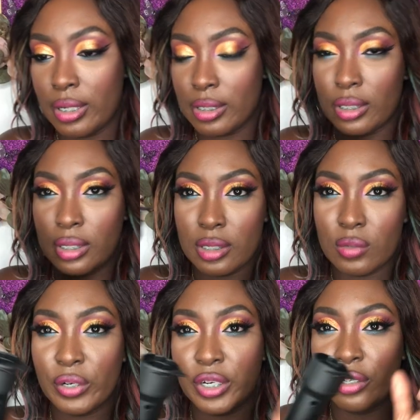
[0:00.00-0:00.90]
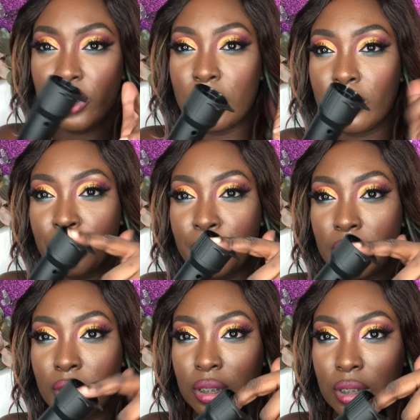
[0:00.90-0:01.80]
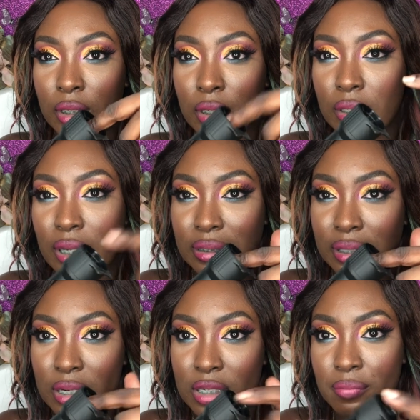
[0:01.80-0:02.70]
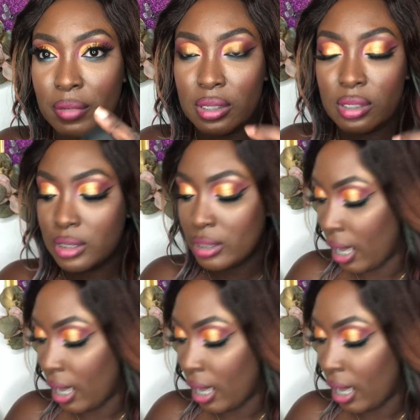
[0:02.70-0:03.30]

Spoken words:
So this is where you'd plug in the attachments.